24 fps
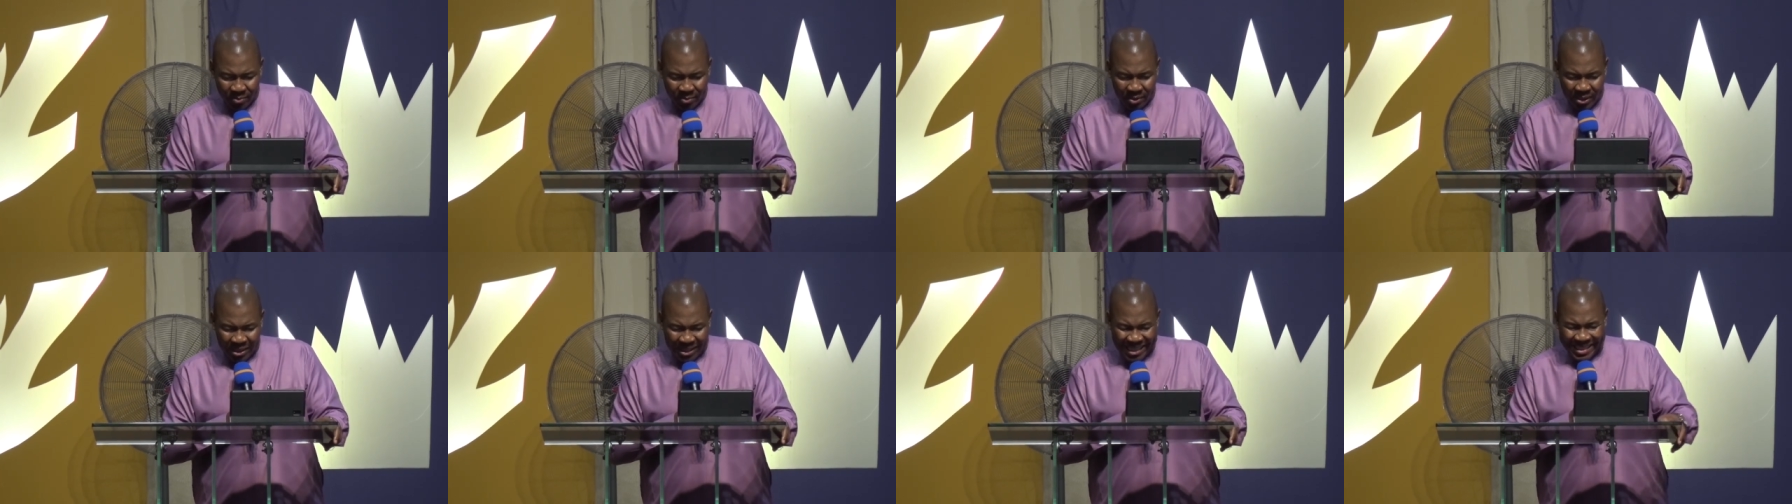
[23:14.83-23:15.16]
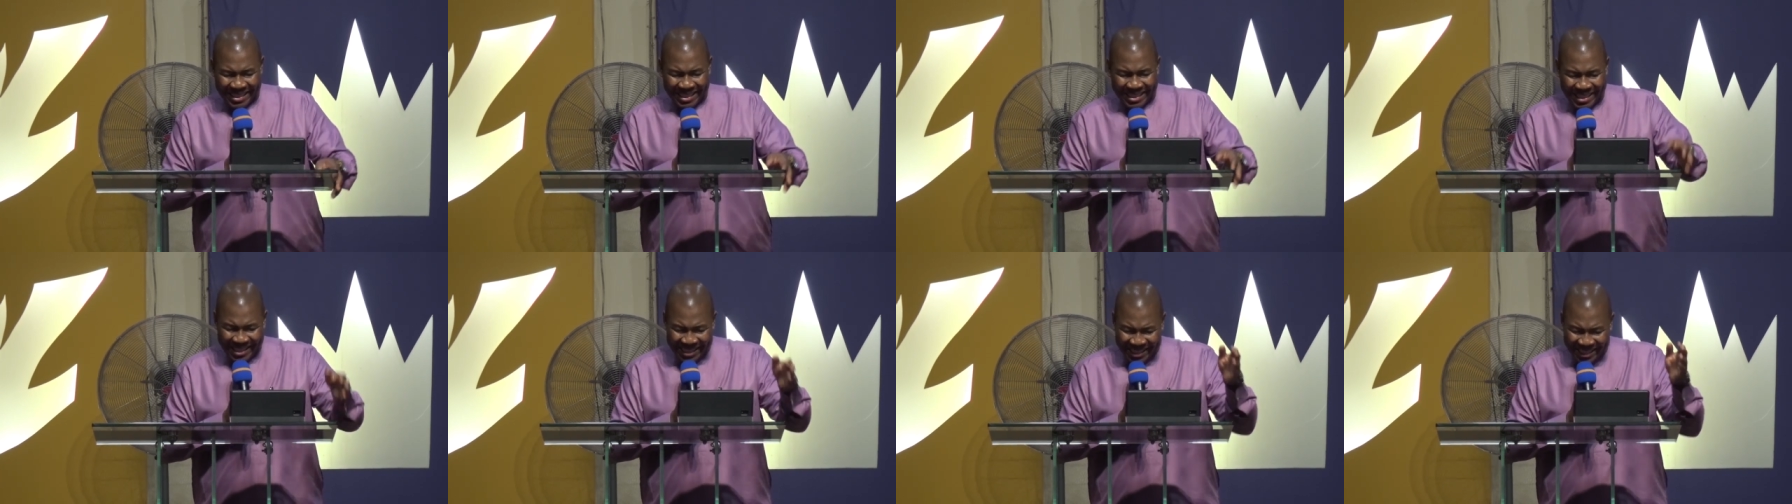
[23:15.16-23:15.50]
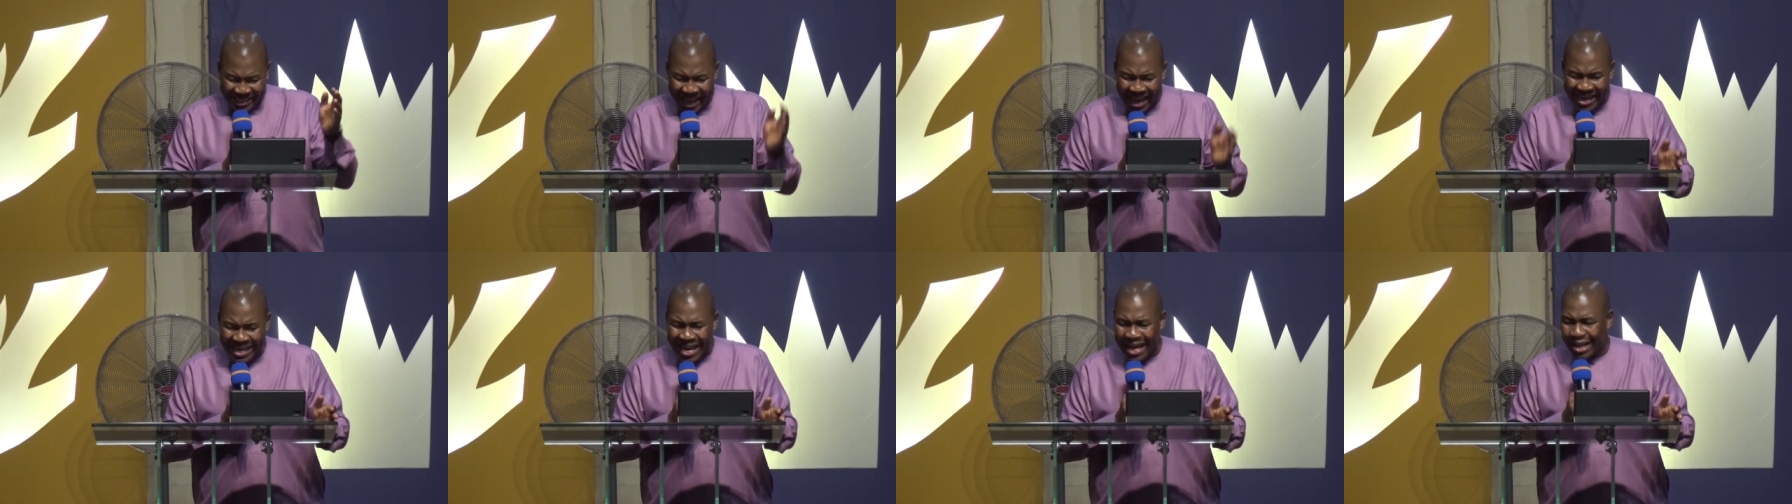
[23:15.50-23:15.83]
She
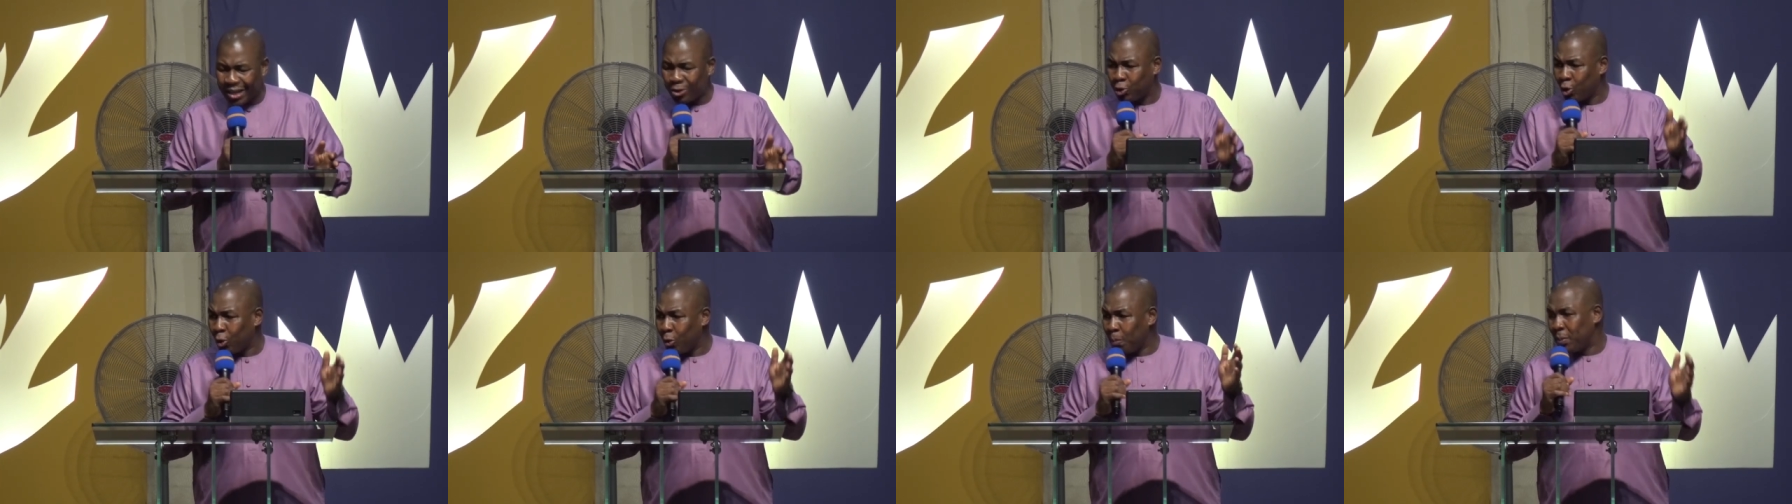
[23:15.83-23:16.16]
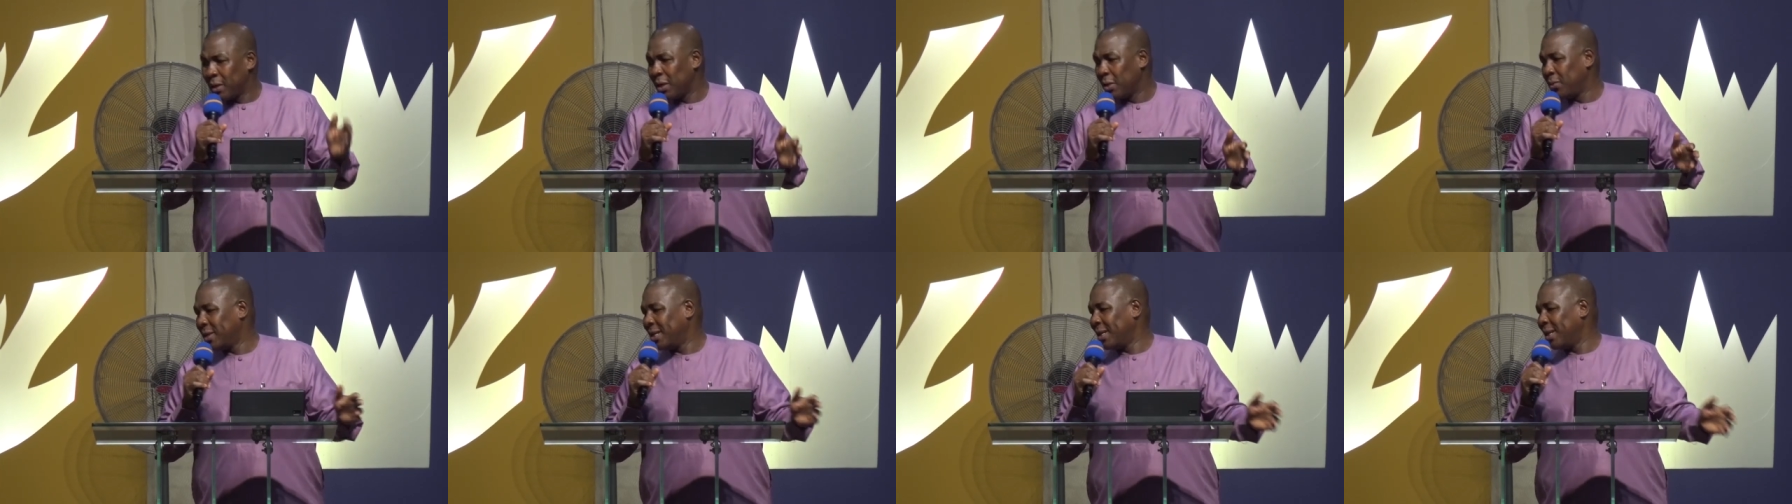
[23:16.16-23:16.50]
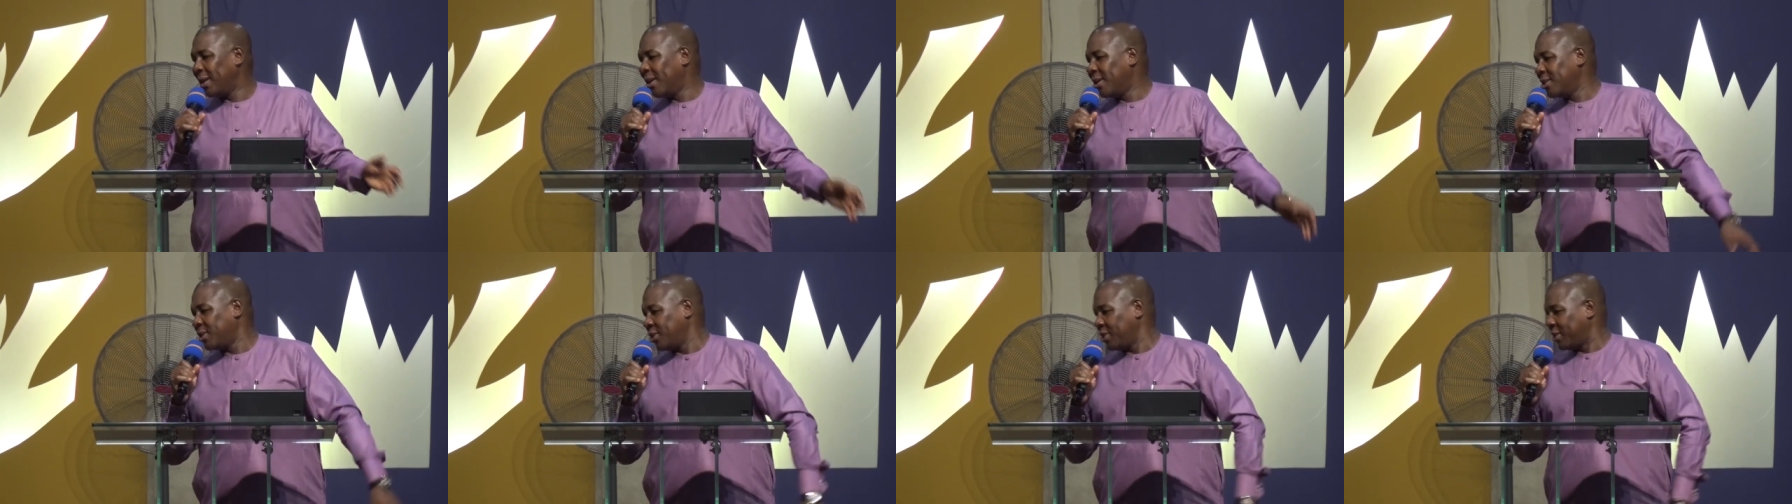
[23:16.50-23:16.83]
desired to be with the
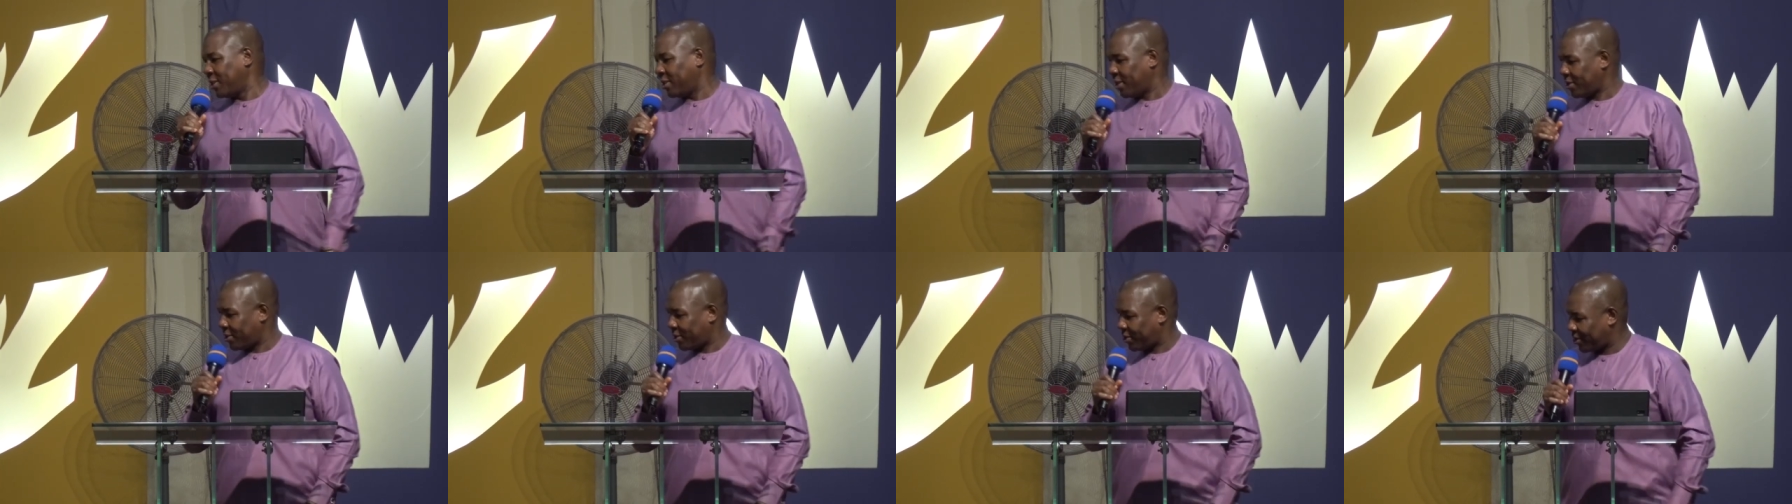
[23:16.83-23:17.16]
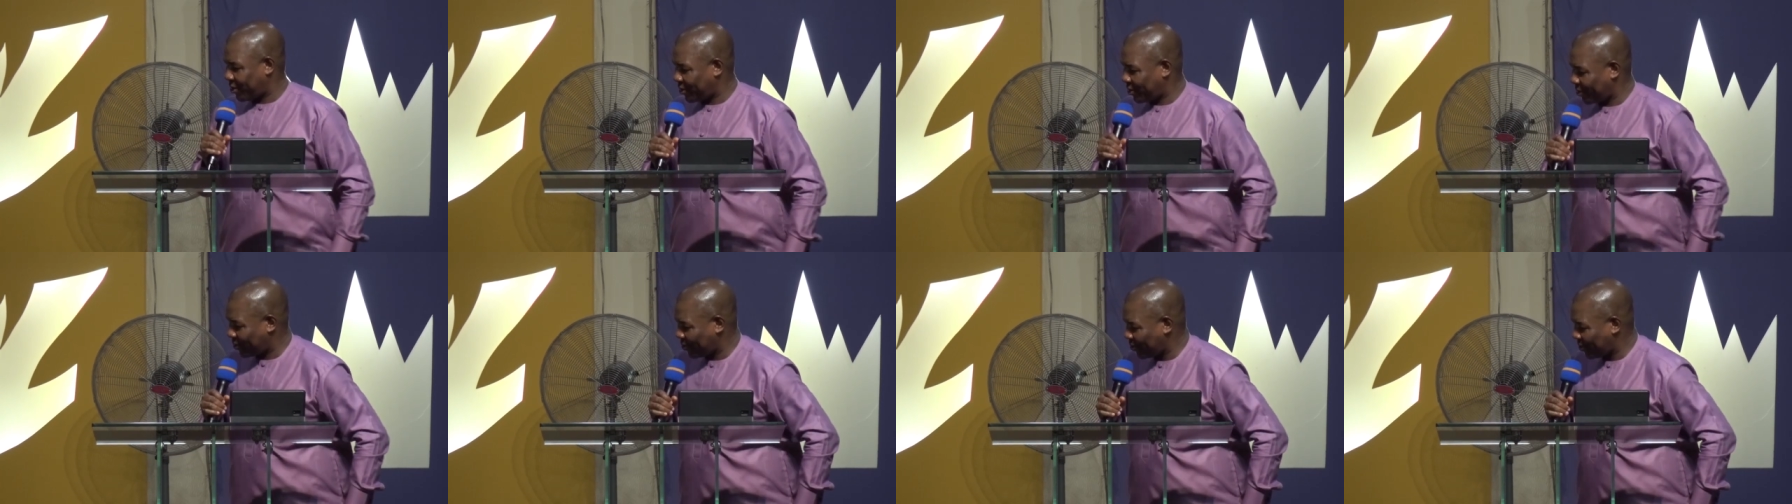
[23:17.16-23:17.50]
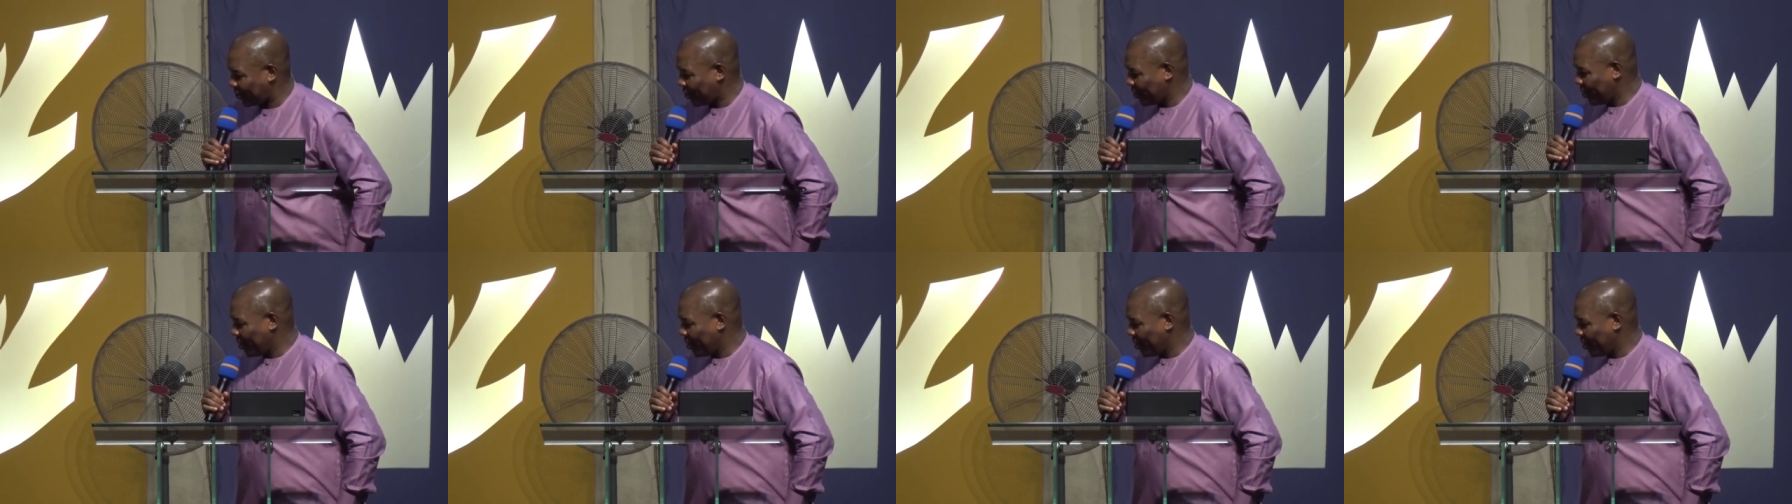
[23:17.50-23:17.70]
Lord Jesus.